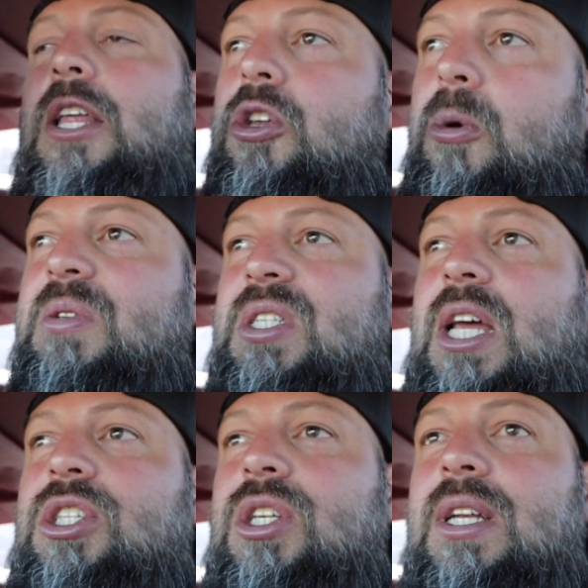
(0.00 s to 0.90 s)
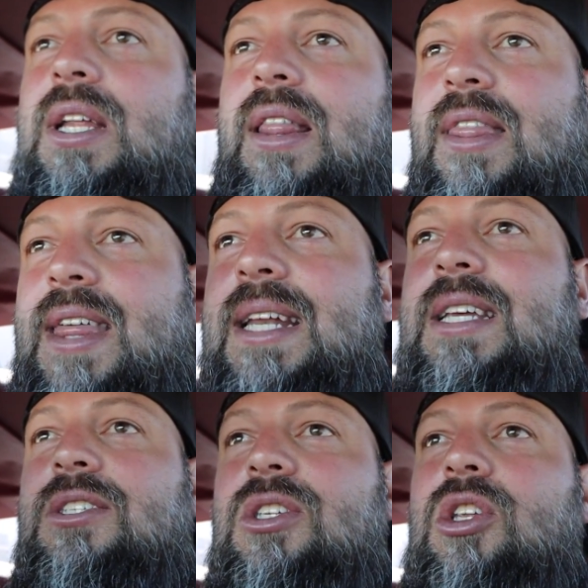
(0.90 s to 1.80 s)
in your possession that
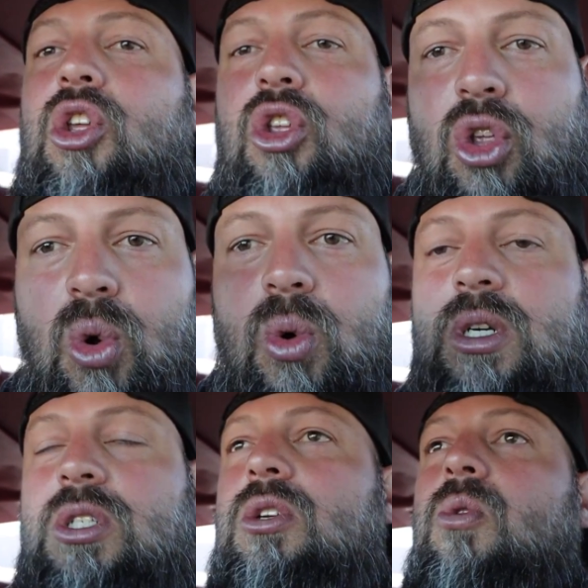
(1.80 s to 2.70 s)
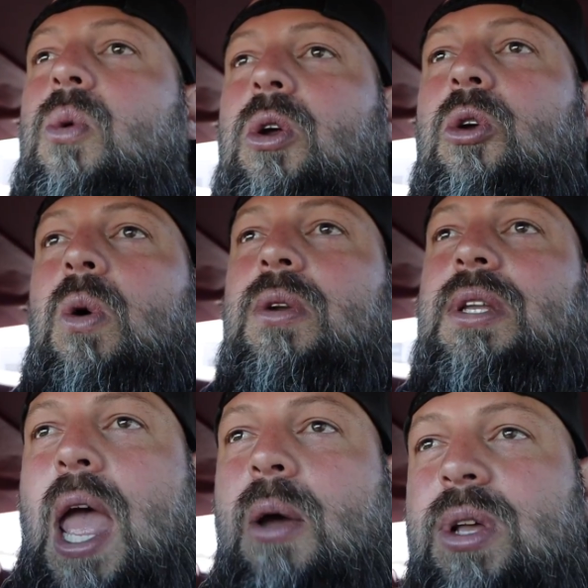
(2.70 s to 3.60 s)
is yours, quote unquote.
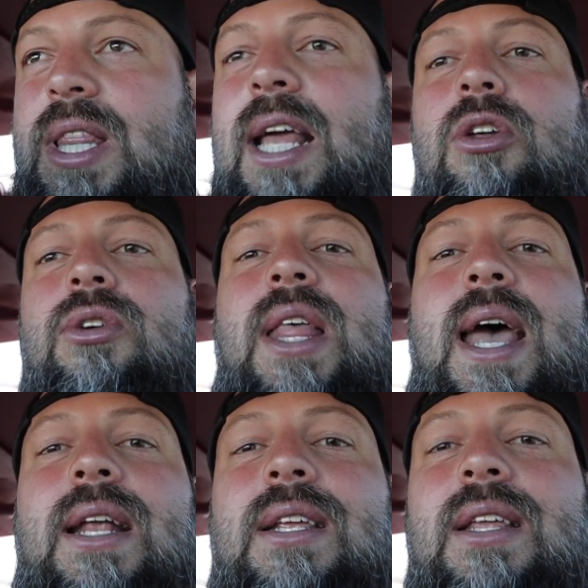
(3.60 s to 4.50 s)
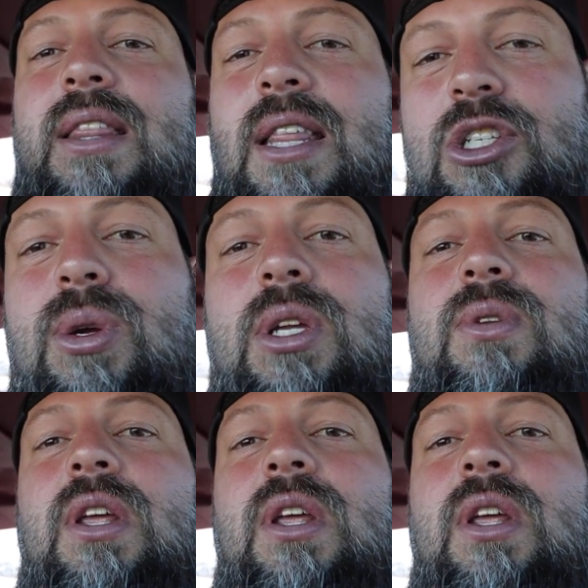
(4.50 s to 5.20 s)
And when they learn that, they treat you